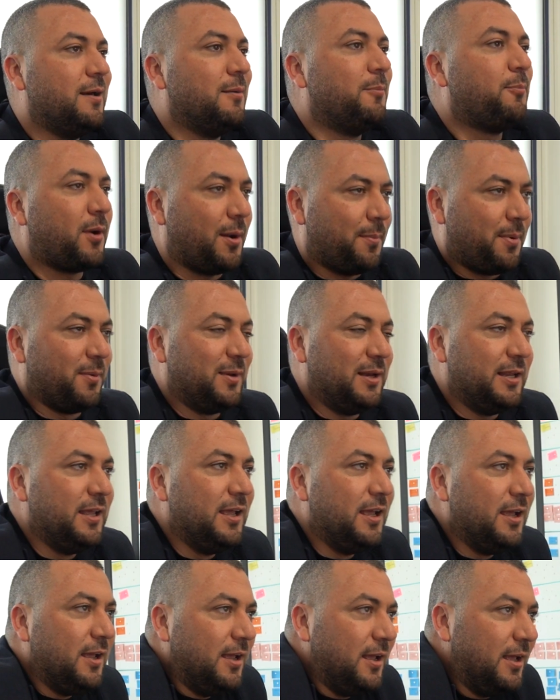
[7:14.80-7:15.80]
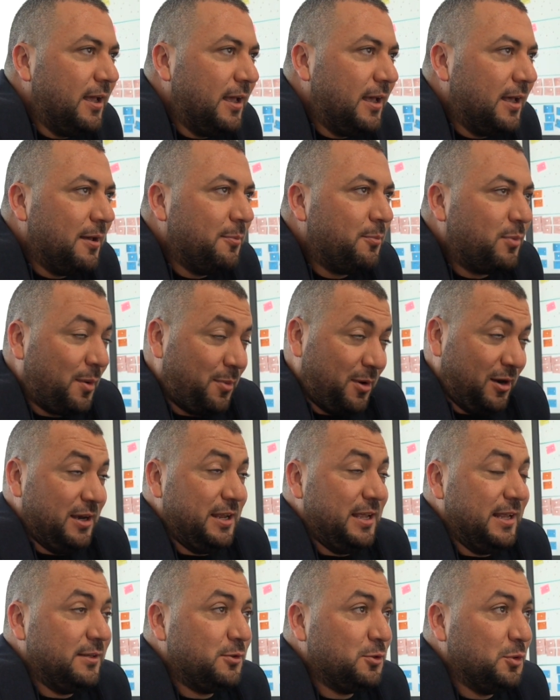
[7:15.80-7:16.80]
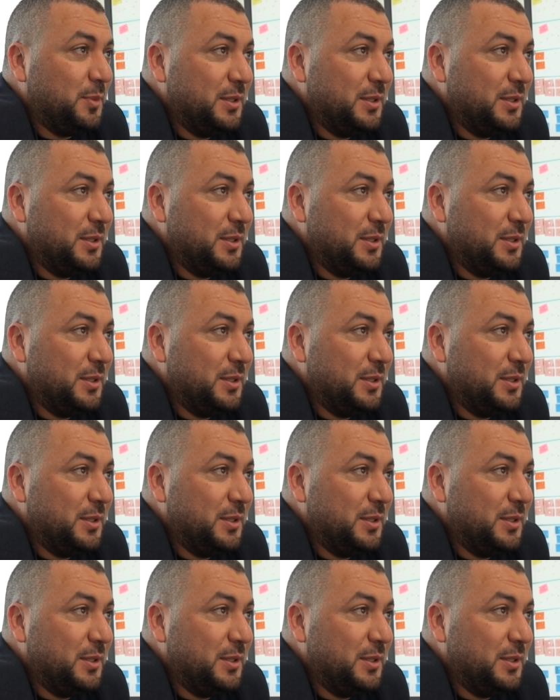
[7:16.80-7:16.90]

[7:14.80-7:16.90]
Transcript: properly into